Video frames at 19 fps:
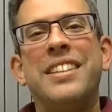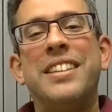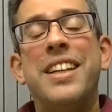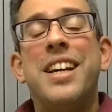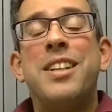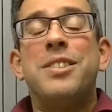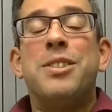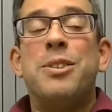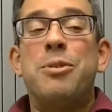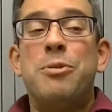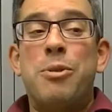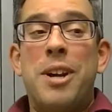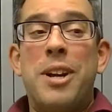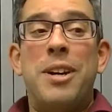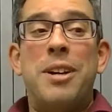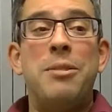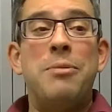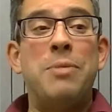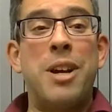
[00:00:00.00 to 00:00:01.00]
Yeah, so
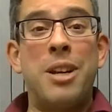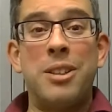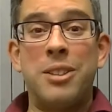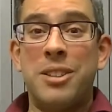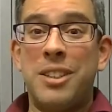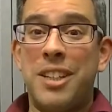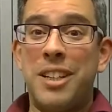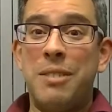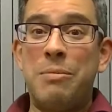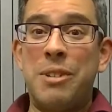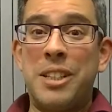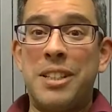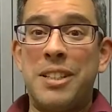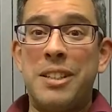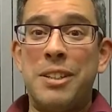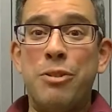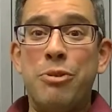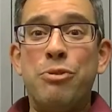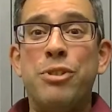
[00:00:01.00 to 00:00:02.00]
Paolo and I met
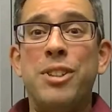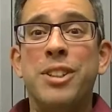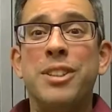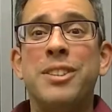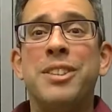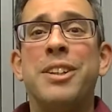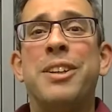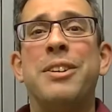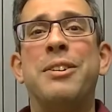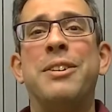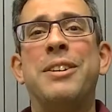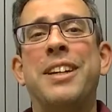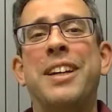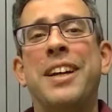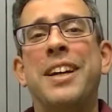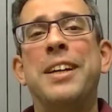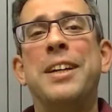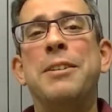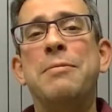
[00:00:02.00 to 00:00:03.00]
in the field,
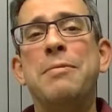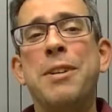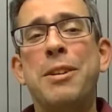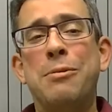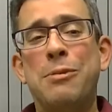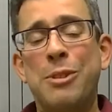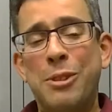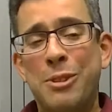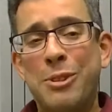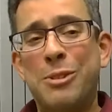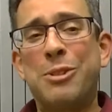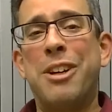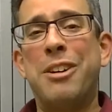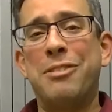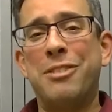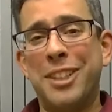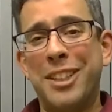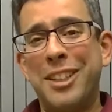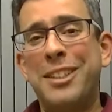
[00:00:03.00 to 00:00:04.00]
and we're
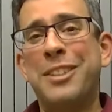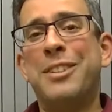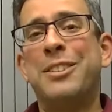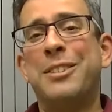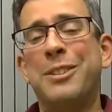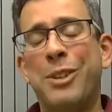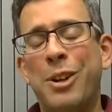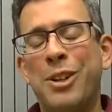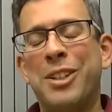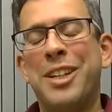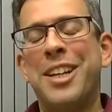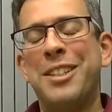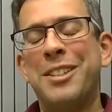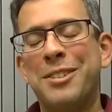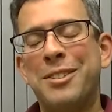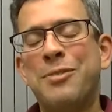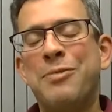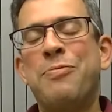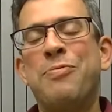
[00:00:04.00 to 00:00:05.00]
traveling long
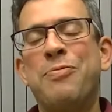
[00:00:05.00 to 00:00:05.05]
days.